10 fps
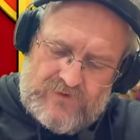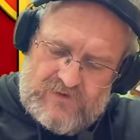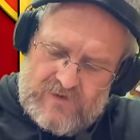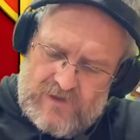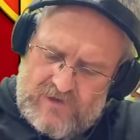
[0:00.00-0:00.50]

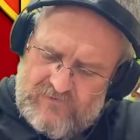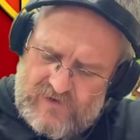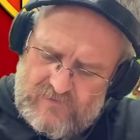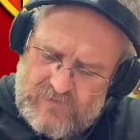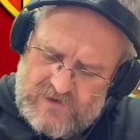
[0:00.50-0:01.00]
thank you
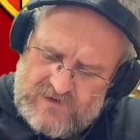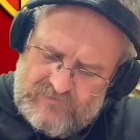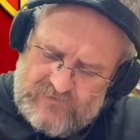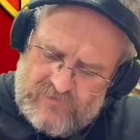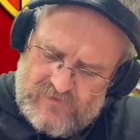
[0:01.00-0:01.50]
very much
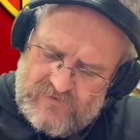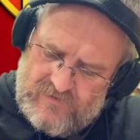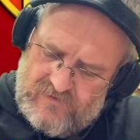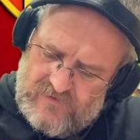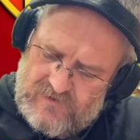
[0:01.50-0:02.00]
for
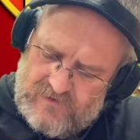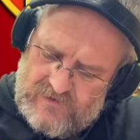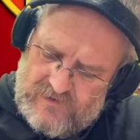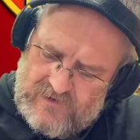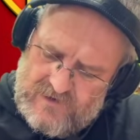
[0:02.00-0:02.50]

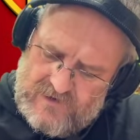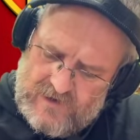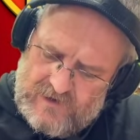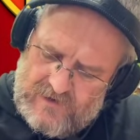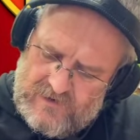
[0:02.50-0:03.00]
these.
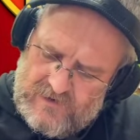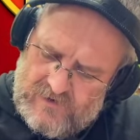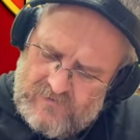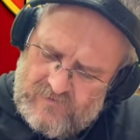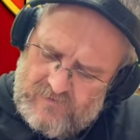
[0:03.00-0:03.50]
I can
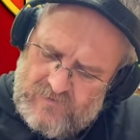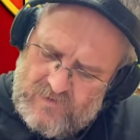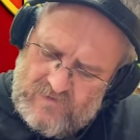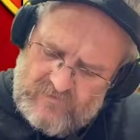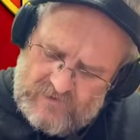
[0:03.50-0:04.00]
now
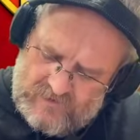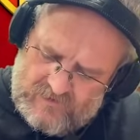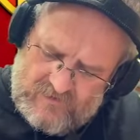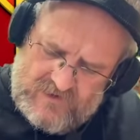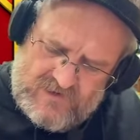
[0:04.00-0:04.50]
remove a lot
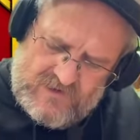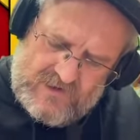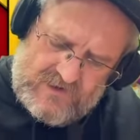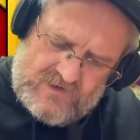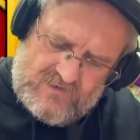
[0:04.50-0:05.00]
of these
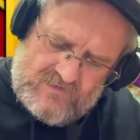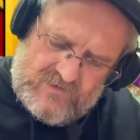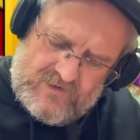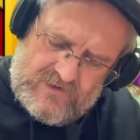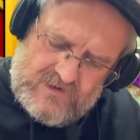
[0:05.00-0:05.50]
dead
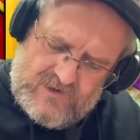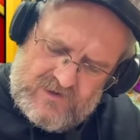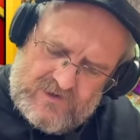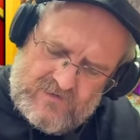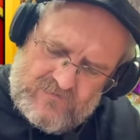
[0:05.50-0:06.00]
trees
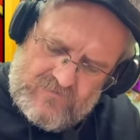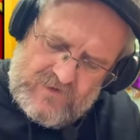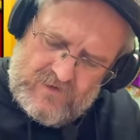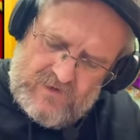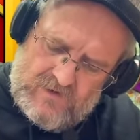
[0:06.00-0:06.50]
and then
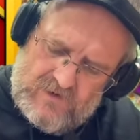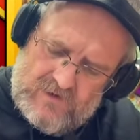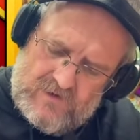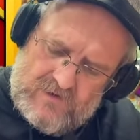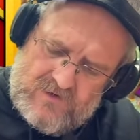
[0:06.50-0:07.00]

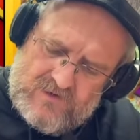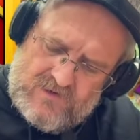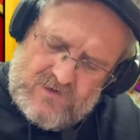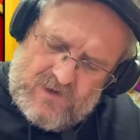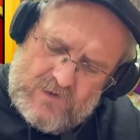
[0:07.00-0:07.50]

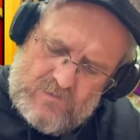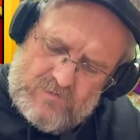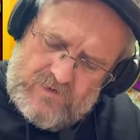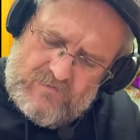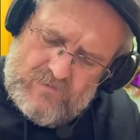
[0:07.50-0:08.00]
design will
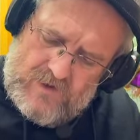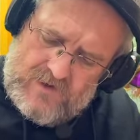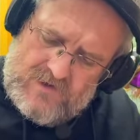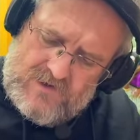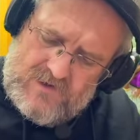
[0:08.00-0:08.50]
be much